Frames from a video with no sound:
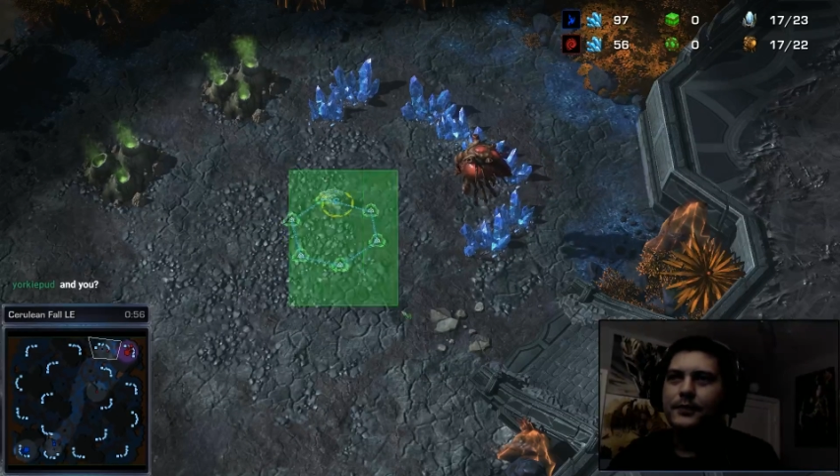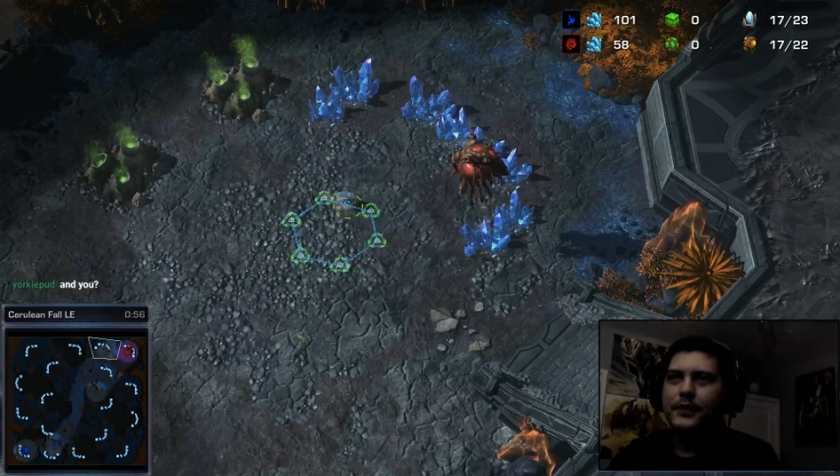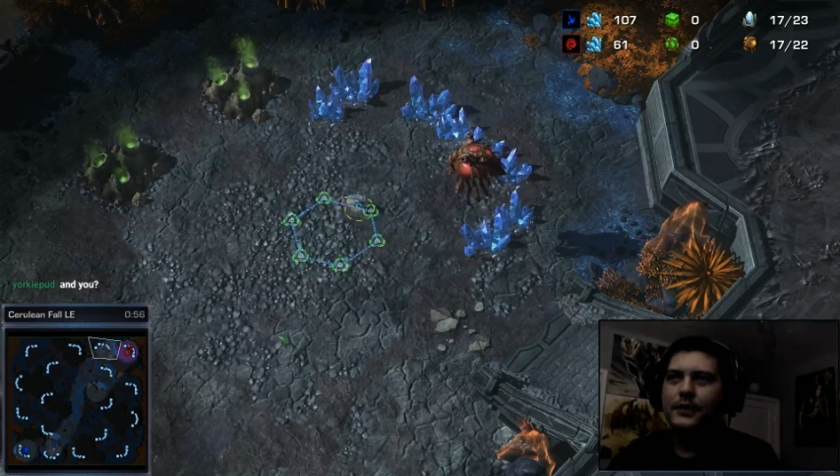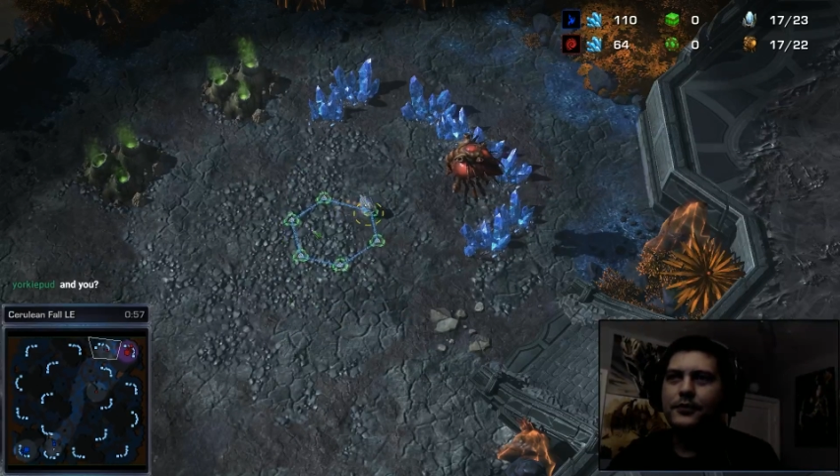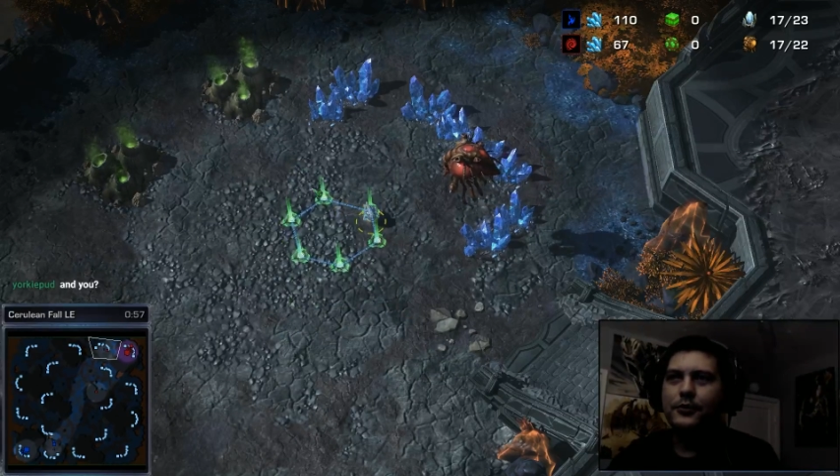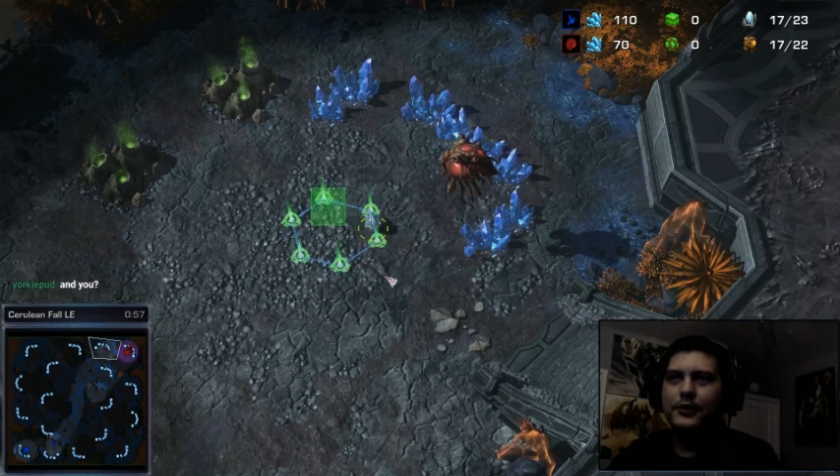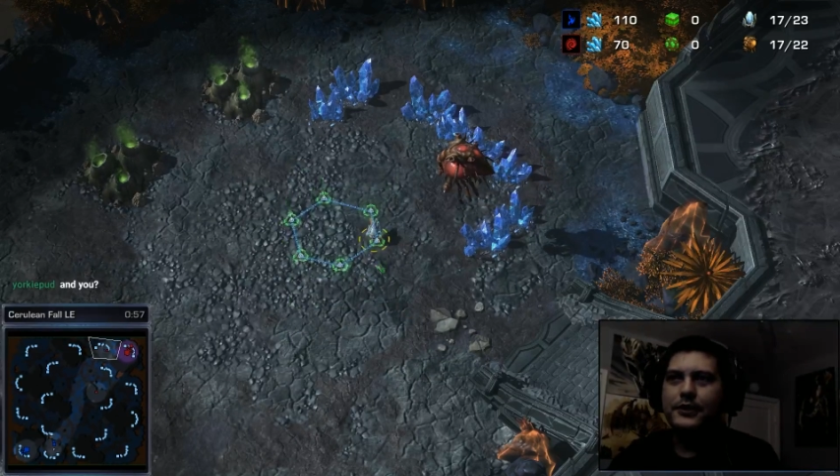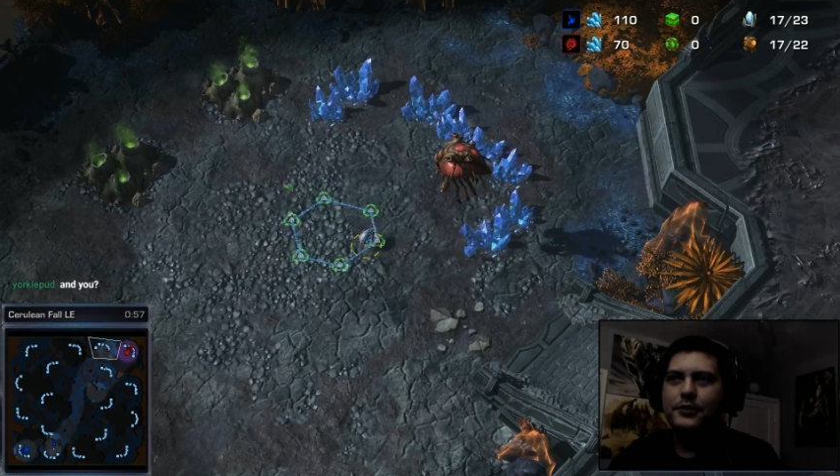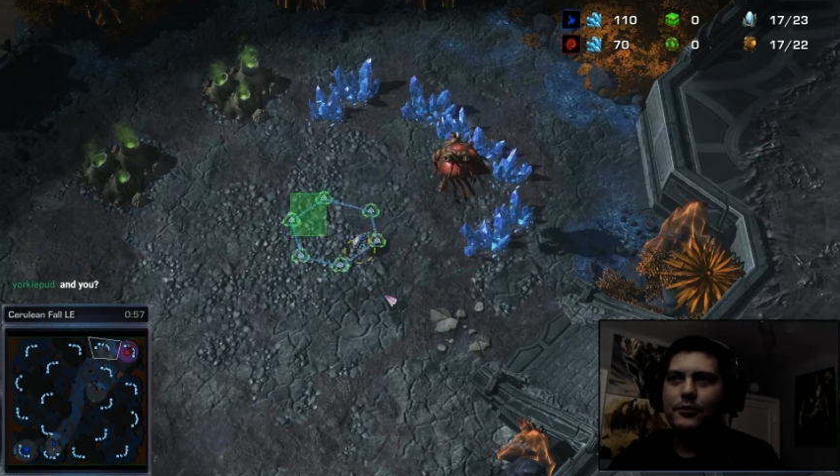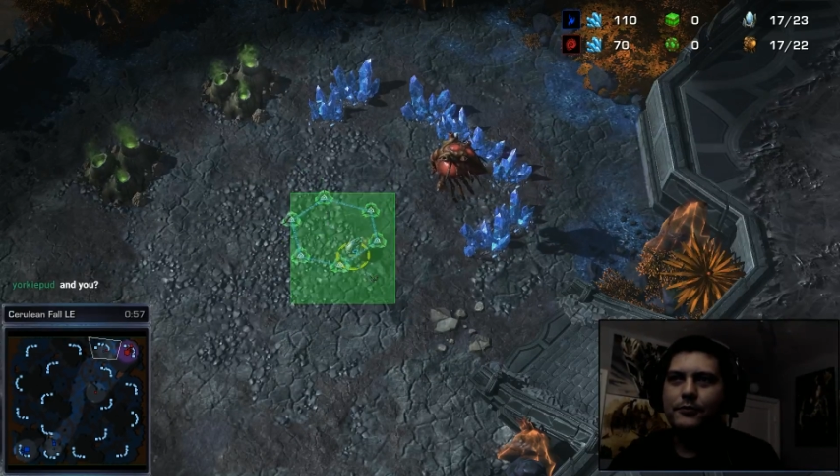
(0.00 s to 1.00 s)
If there is
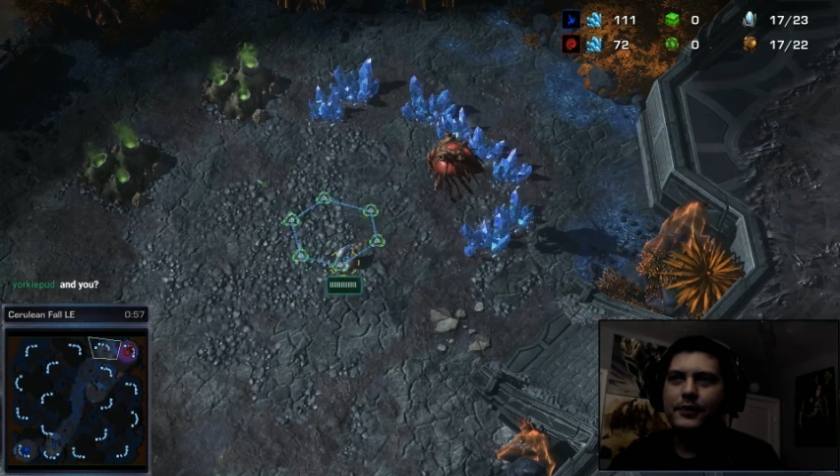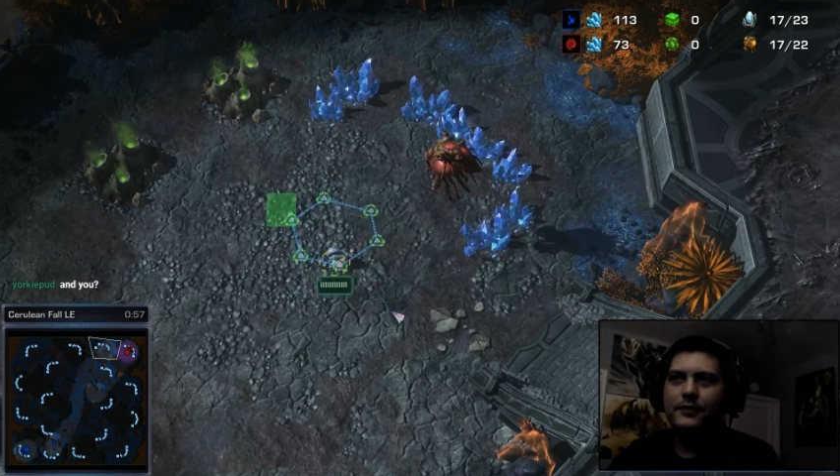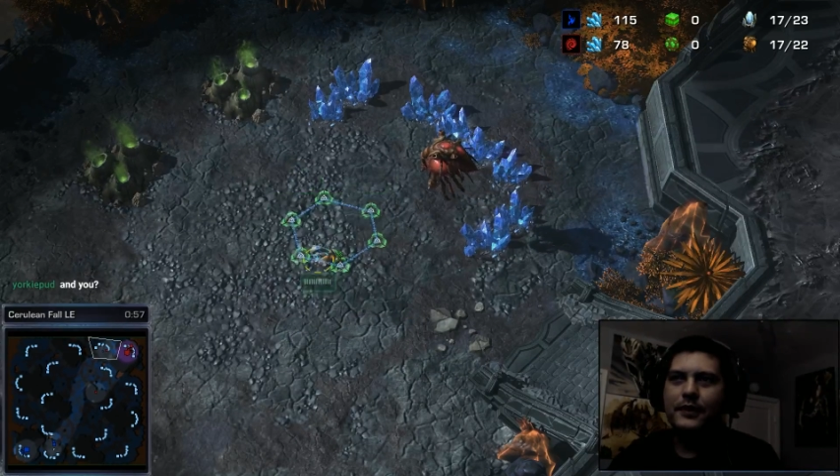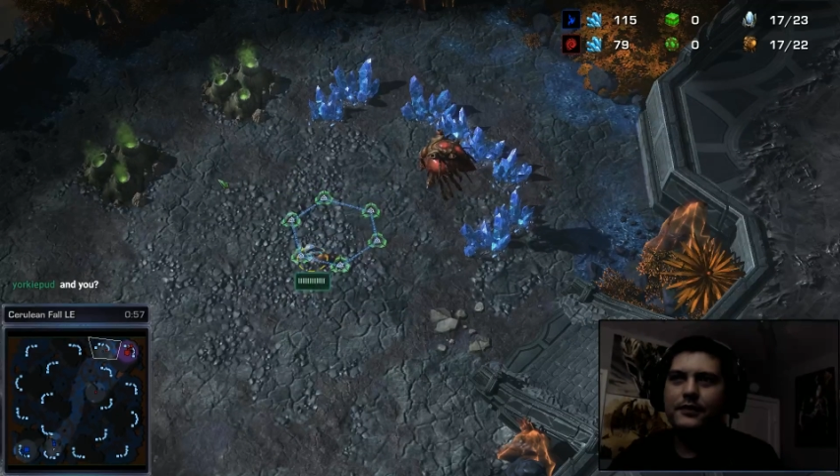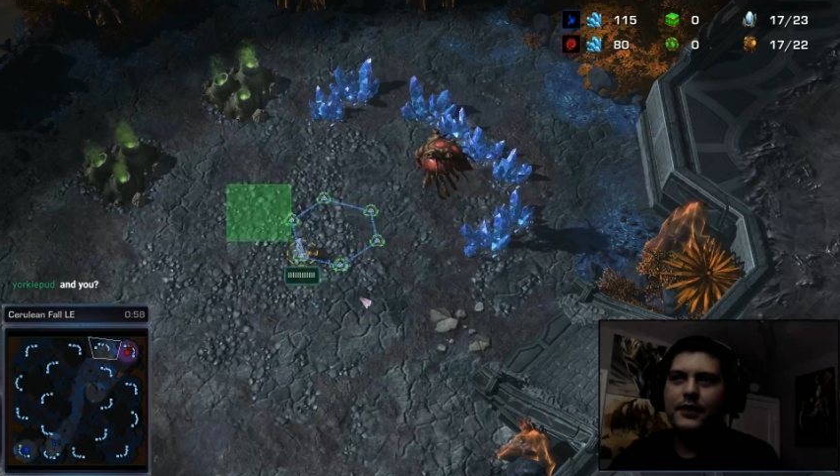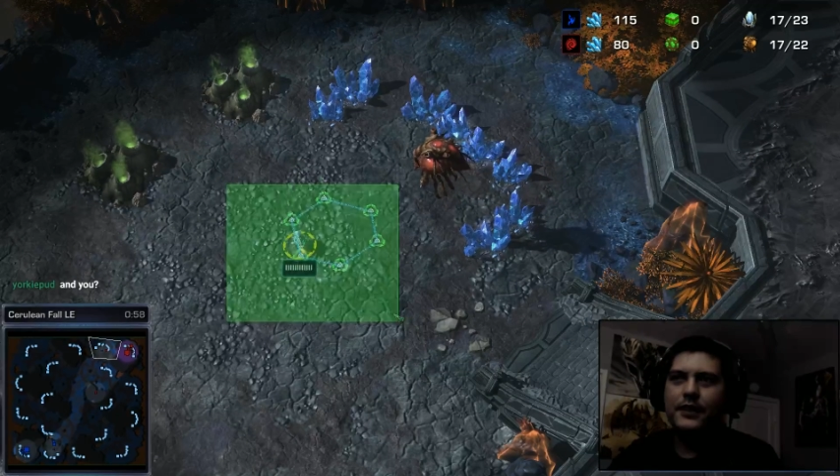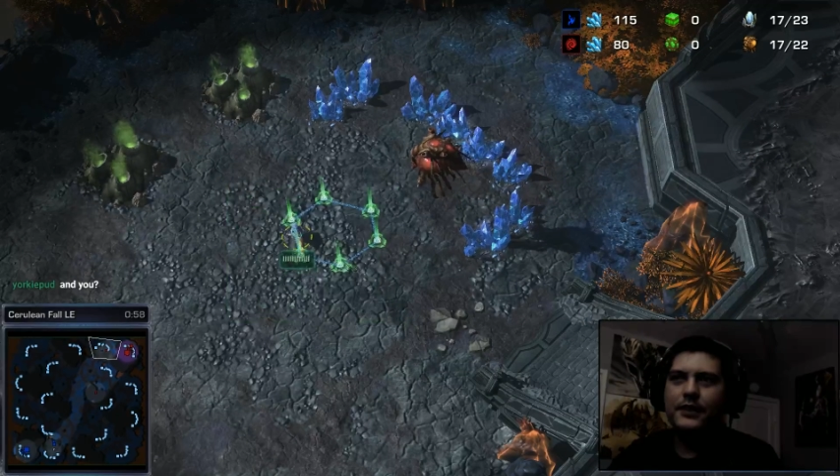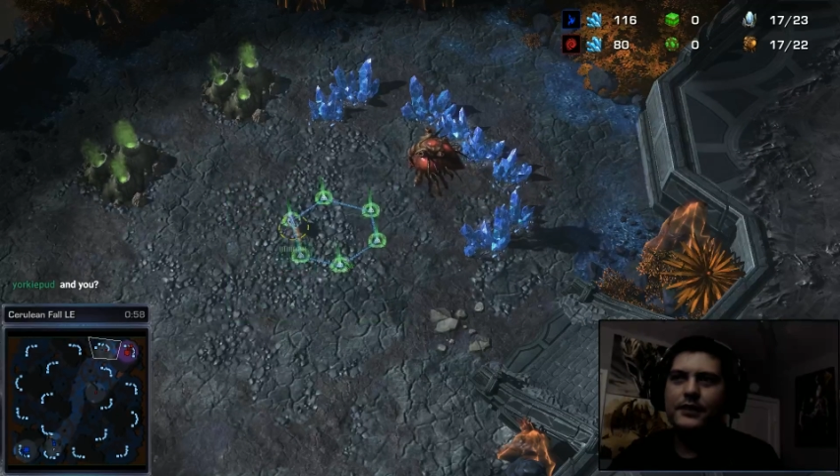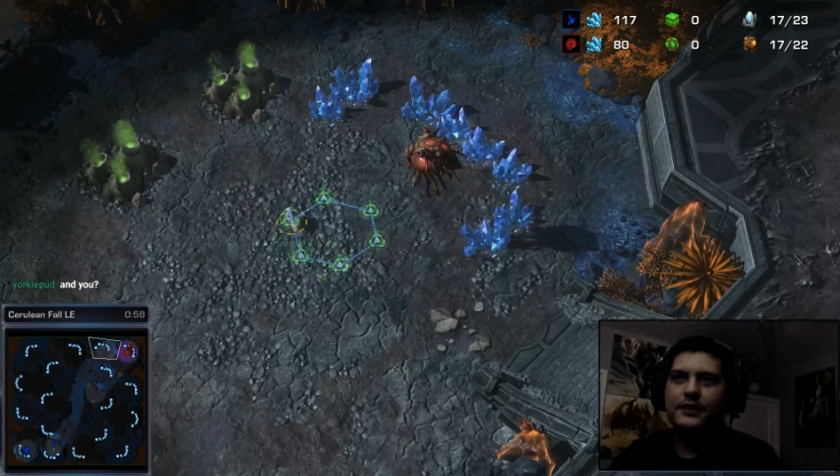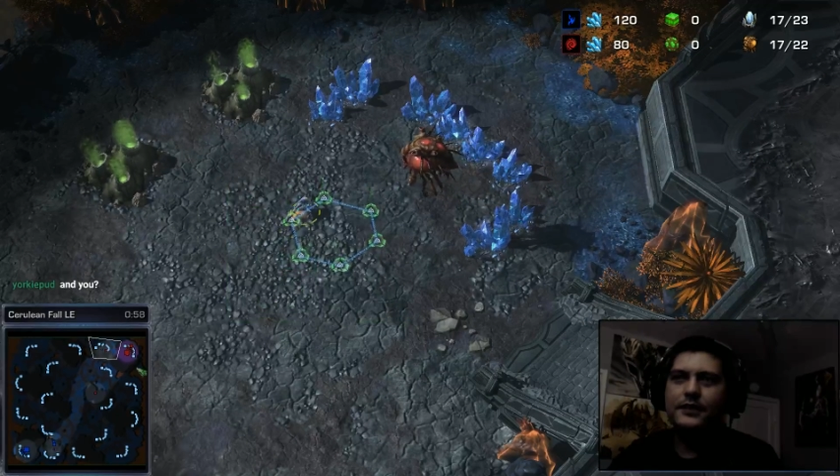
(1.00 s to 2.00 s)
a drone in 55
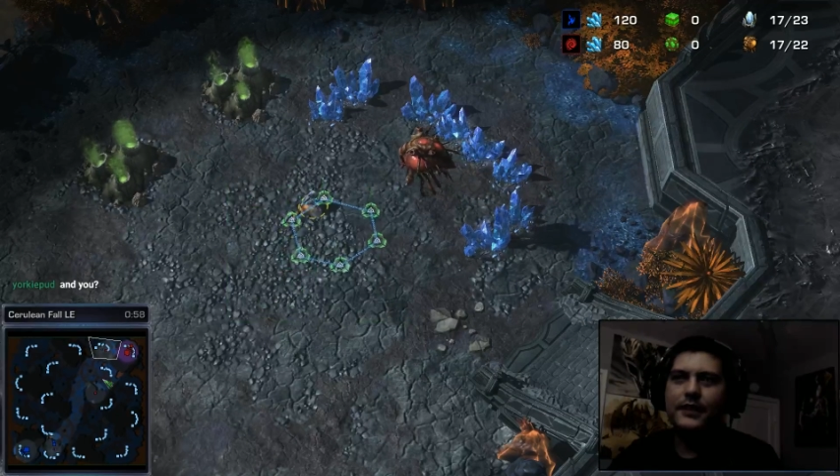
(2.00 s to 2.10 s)
seconds,